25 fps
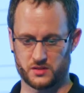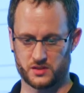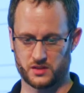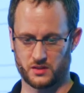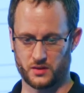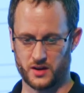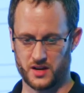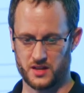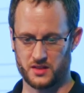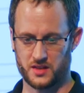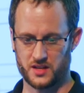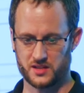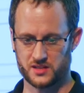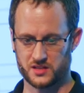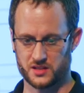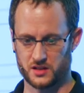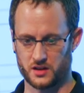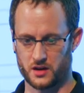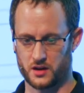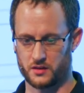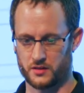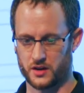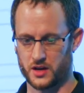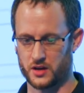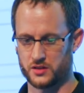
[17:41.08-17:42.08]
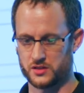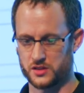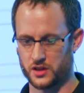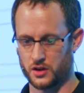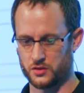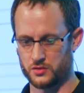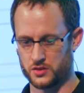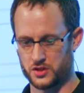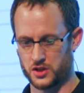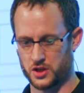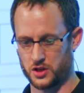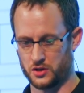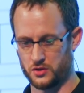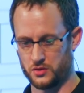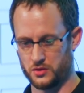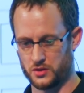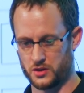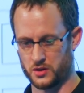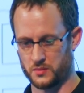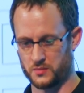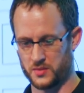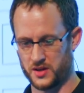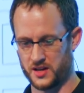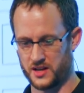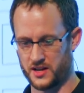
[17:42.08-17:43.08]
So in this scenario, zone 2
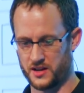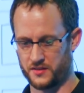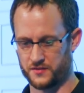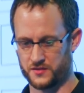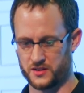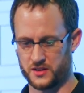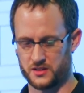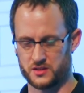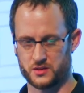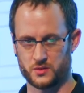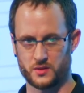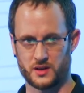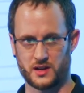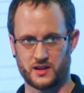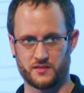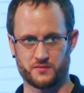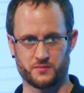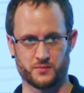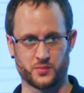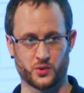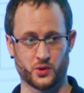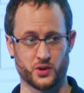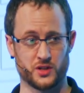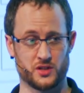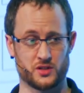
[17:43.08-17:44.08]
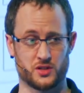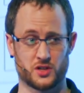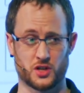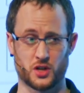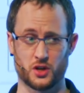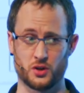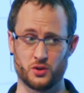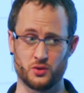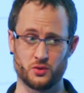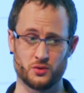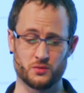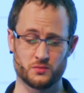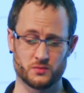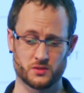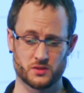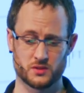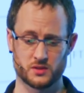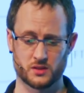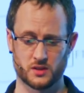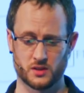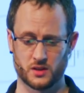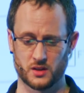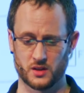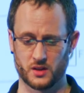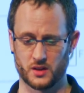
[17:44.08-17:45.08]
can be lifted to 11.2,
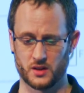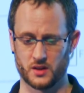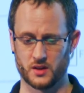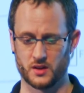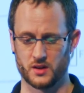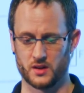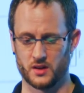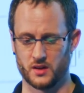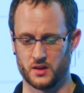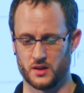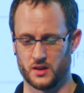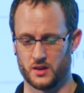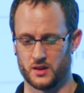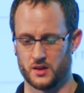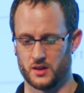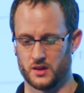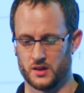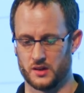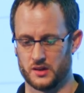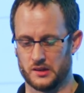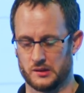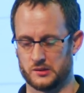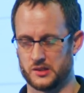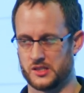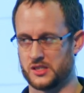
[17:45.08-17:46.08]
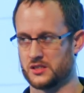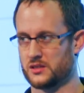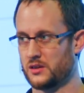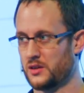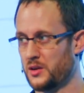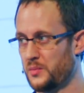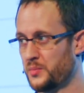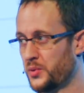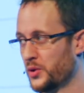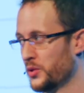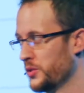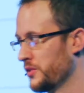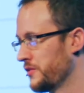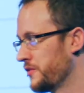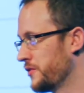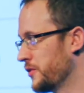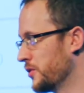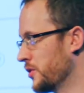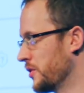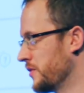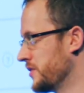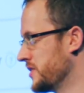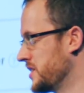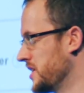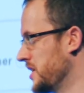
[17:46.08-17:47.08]
which is only
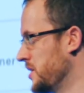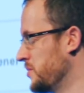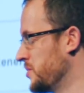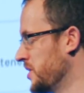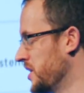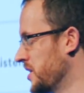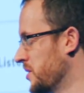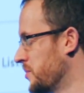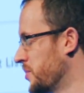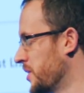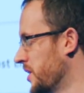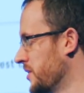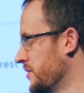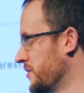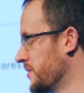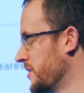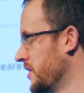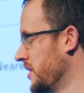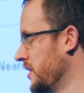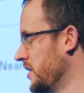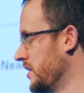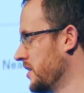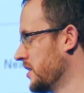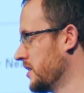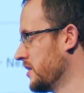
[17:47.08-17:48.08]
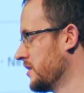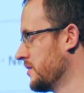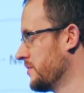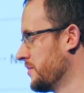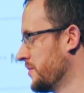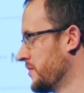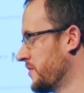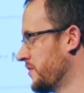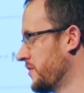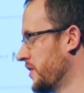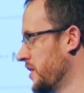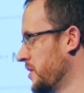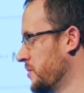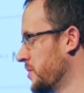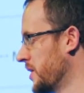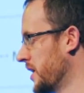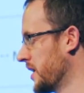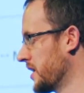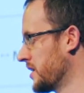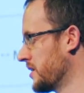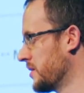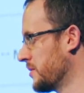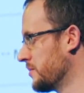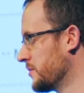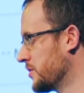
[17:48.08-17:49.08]
0.4 of a dB above the
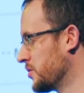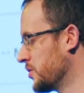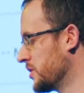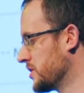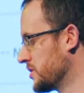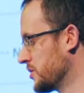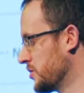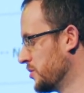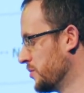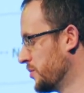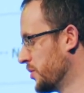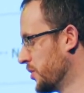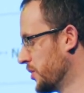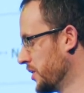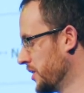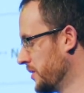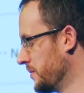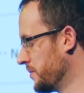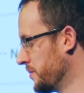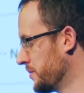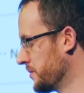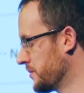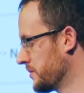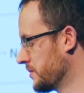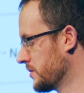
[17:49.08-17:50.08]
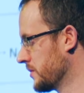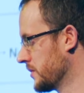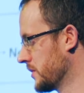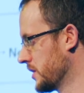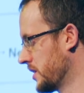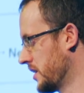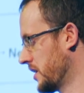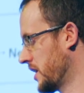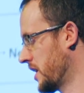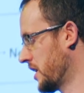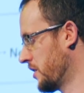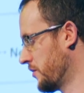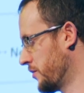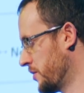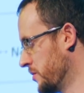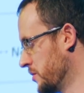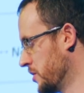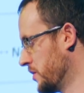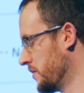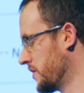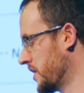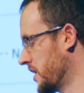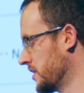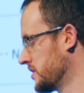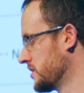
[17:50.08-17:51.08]
feedback critical point. Again, if we
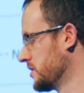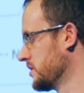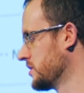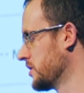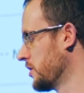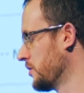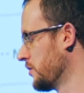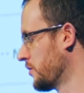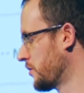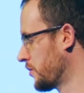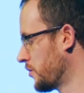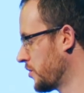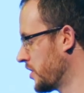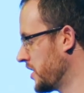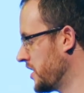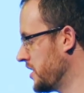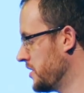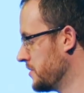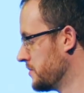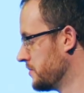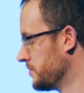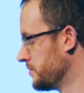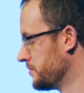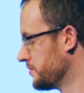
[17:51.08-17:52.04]
move that to zone 3,